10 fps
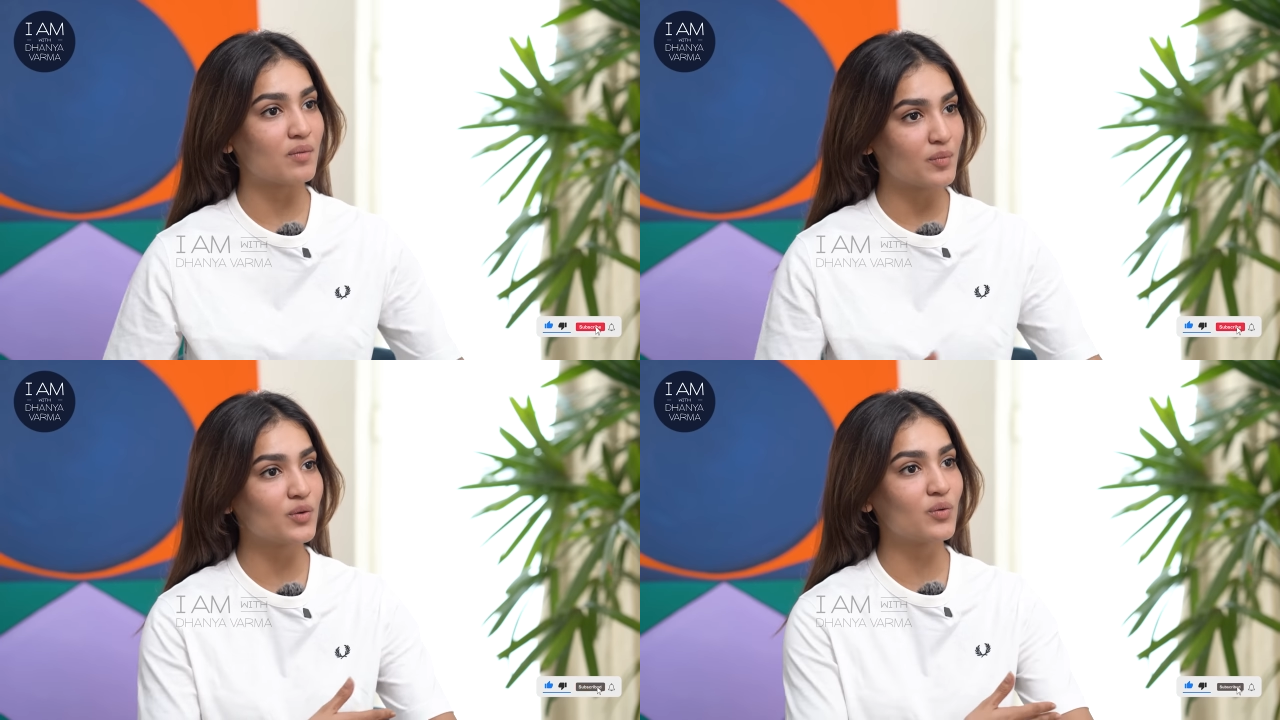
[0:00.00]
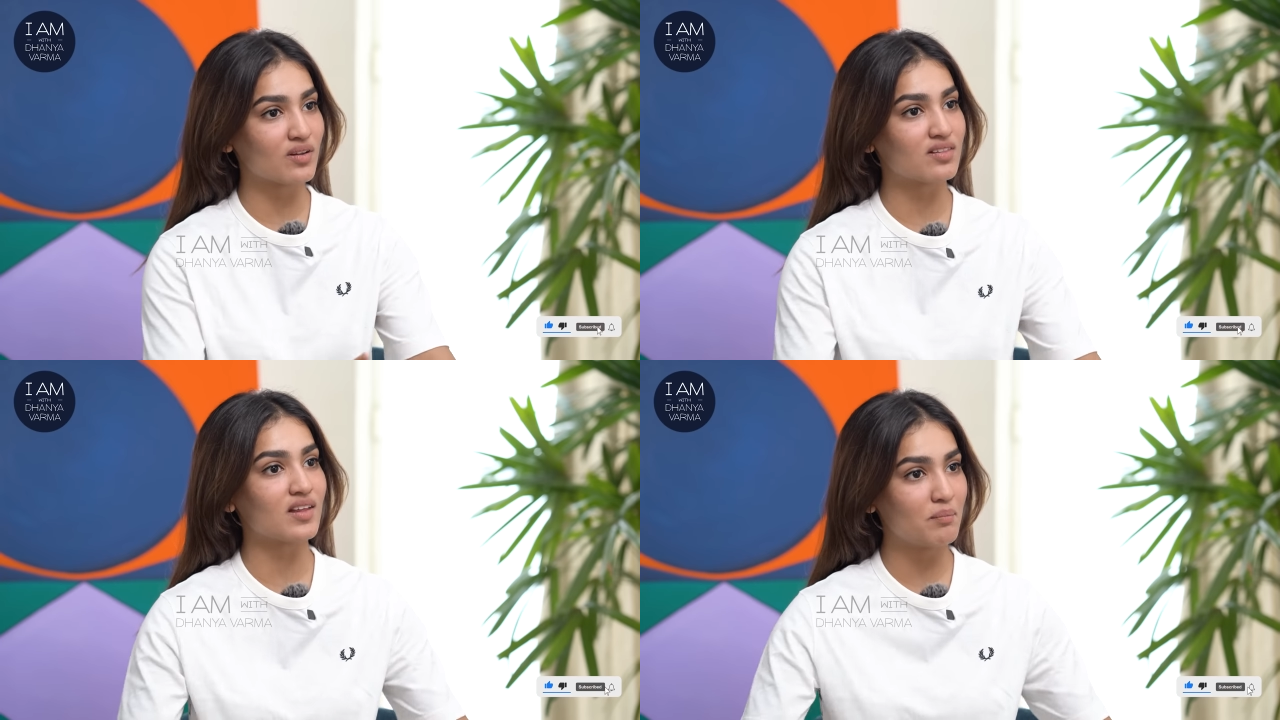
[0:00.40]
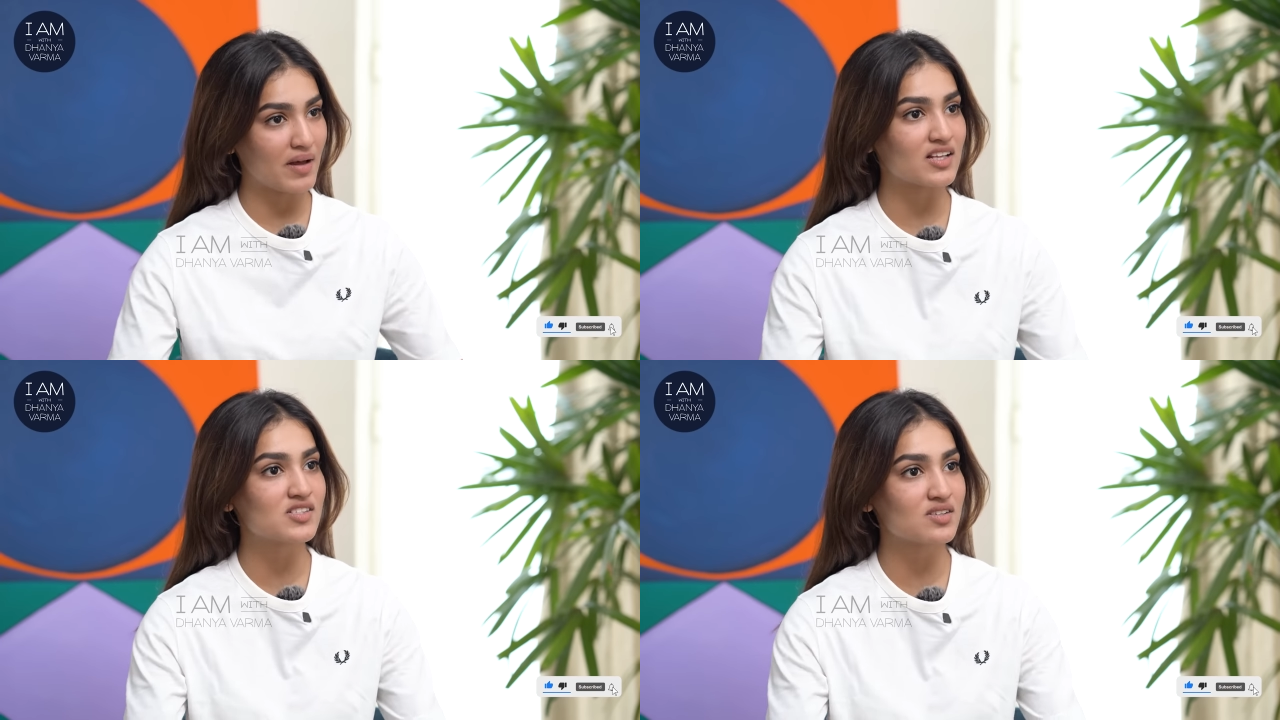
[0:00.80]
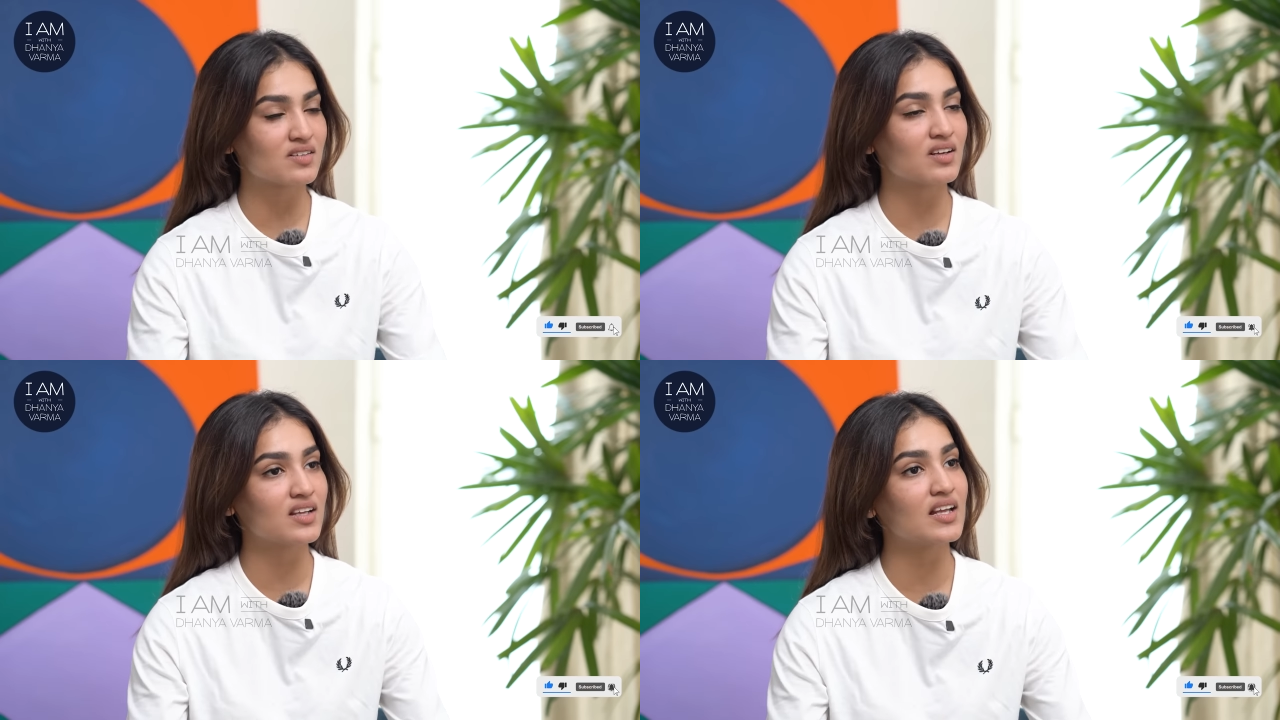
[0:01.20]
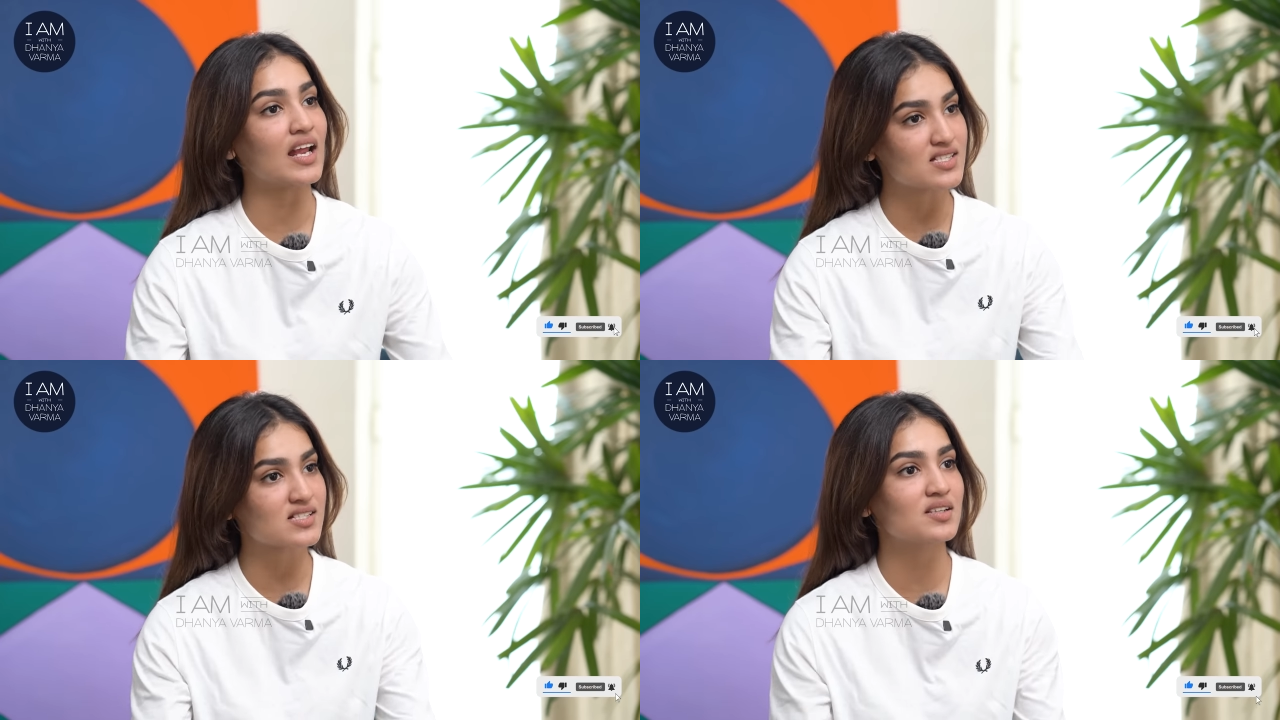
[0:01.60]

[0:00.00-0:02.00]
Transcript: I was wearing pants and Grace.